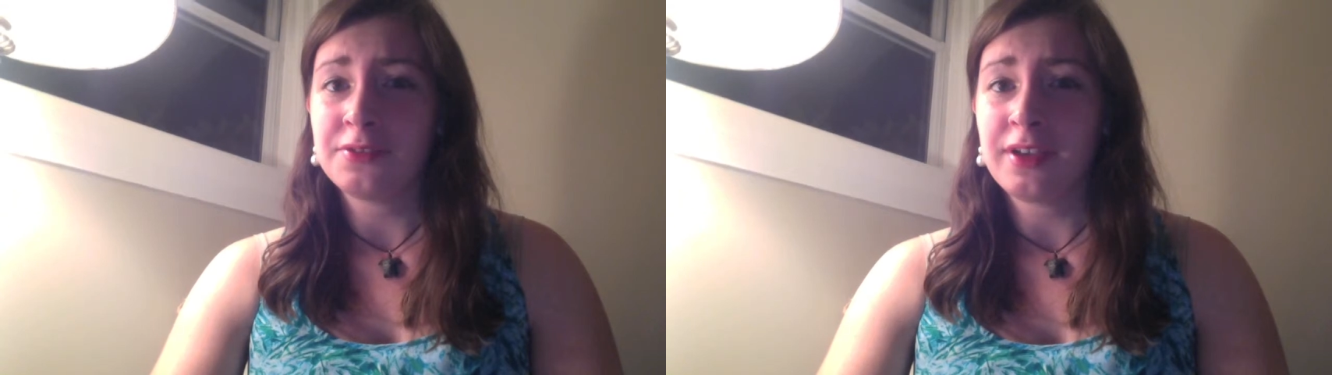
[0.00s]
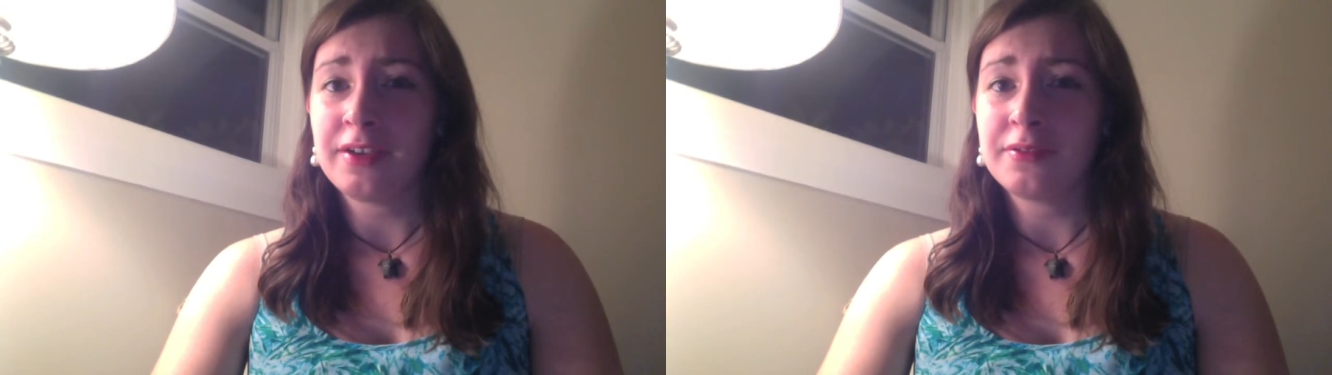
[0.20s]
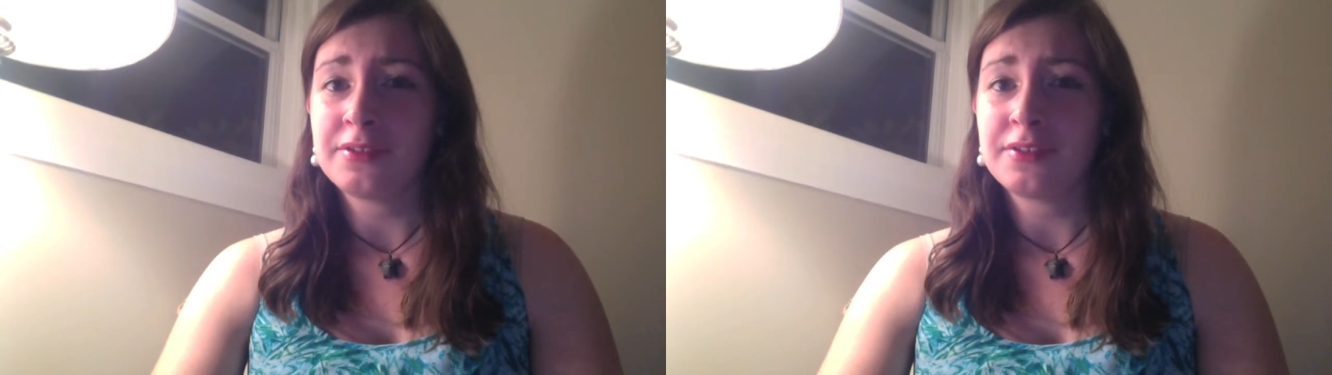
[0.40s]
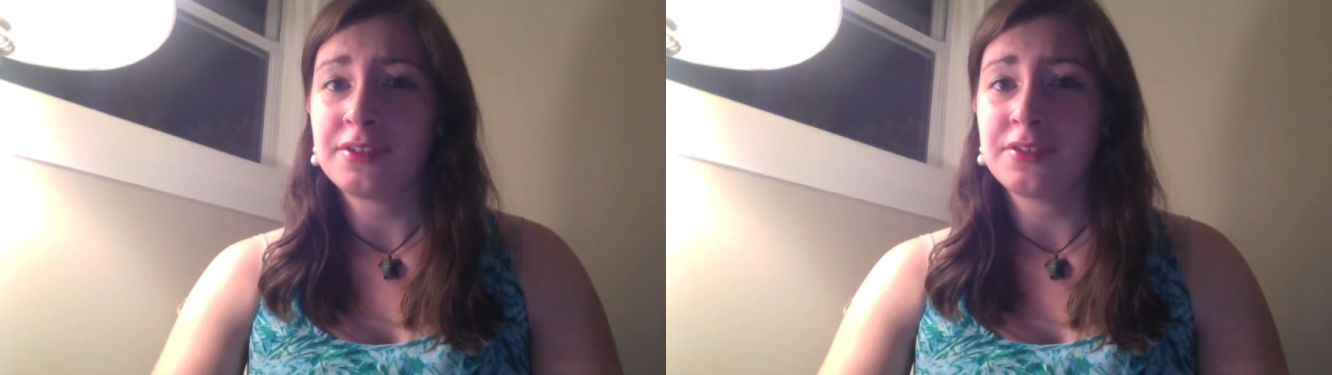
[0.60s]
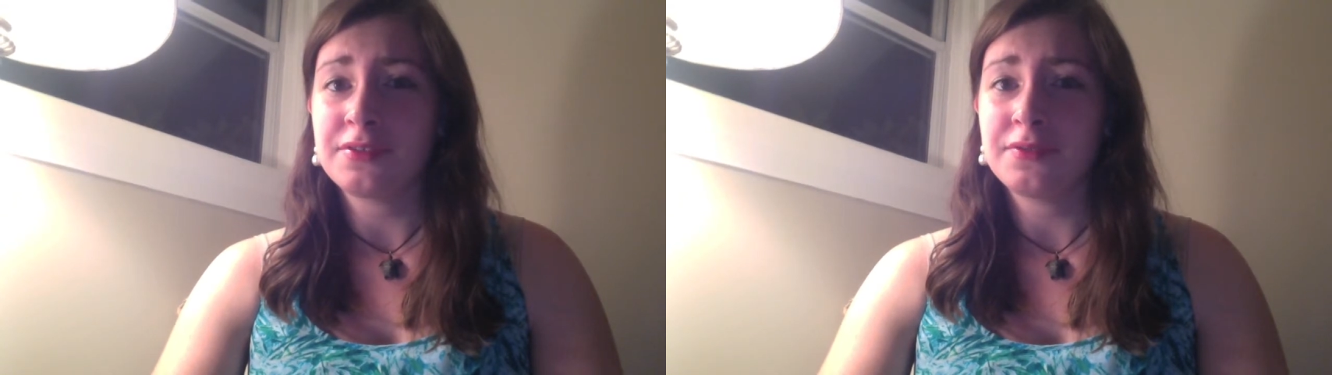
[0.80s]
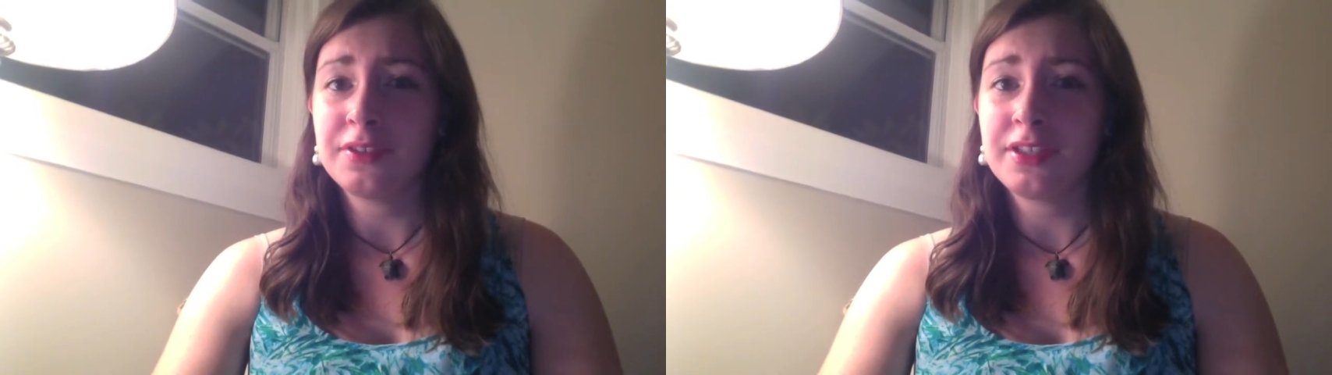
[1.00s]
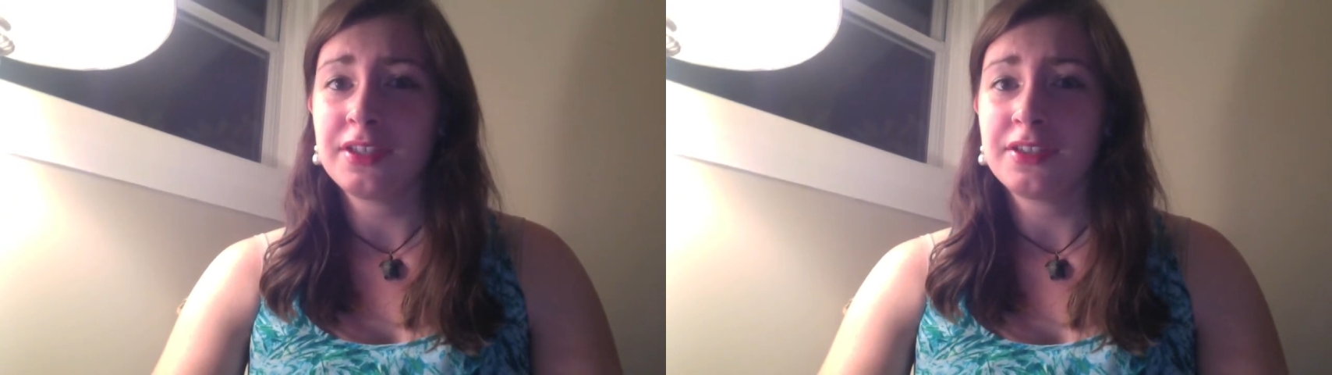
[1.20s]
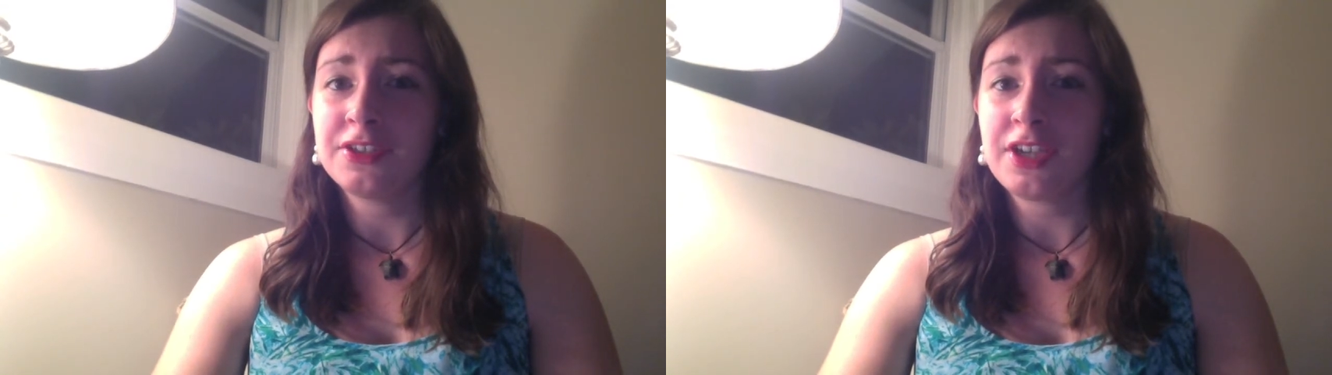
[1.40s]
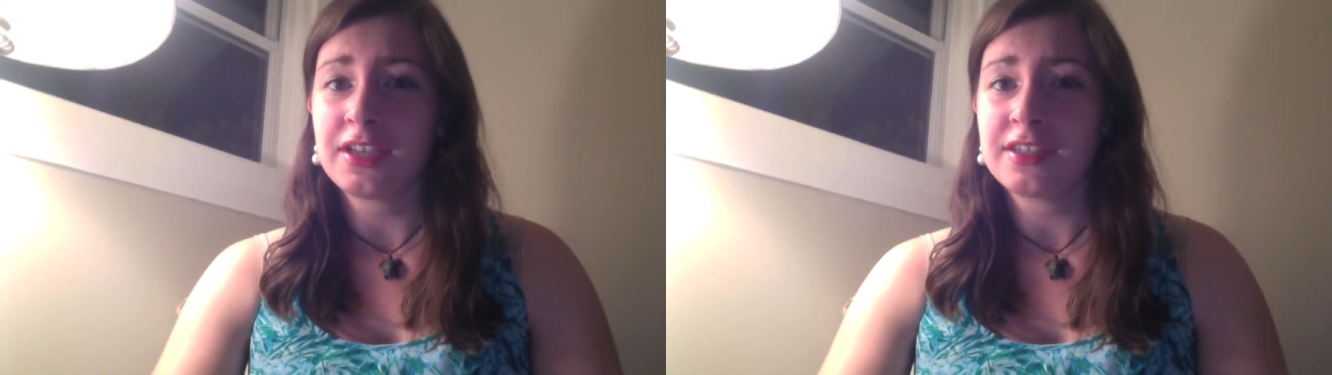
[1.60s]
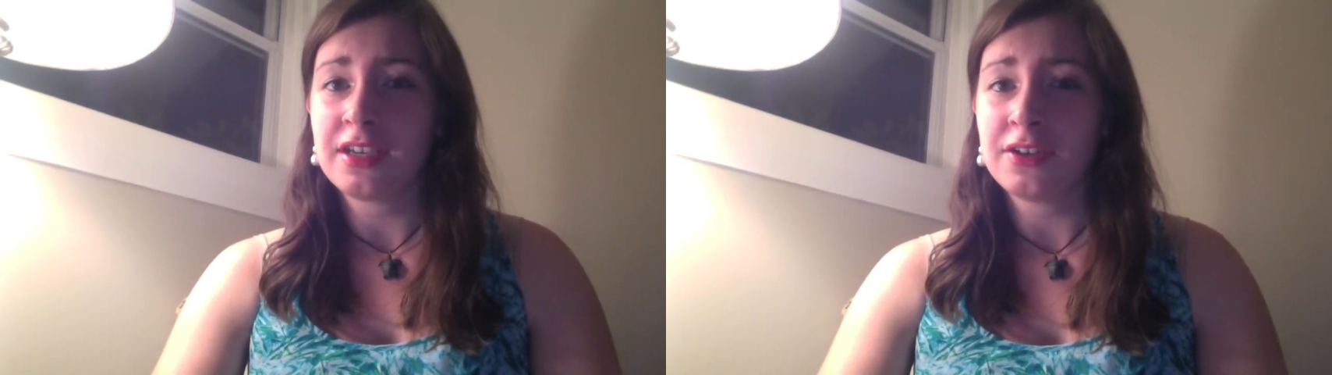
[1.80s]
I was just really
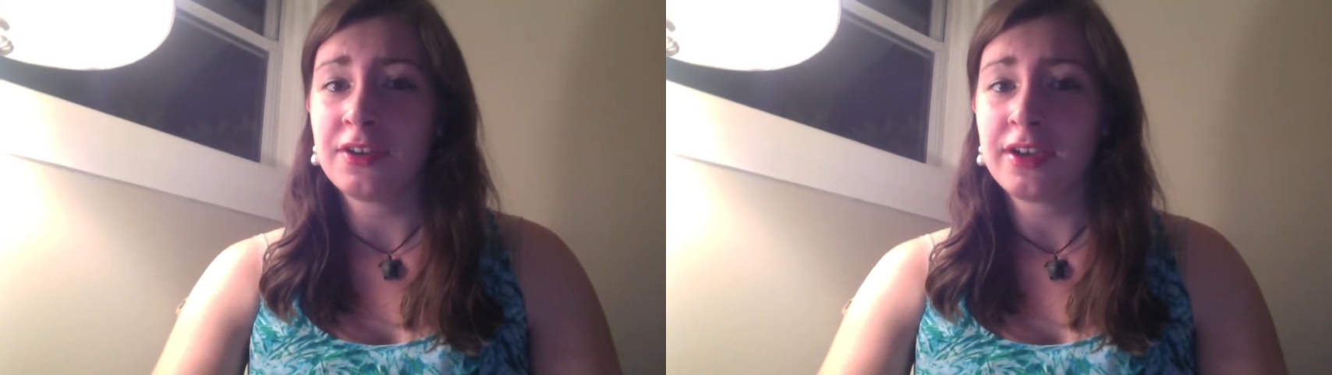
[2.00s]
checked out.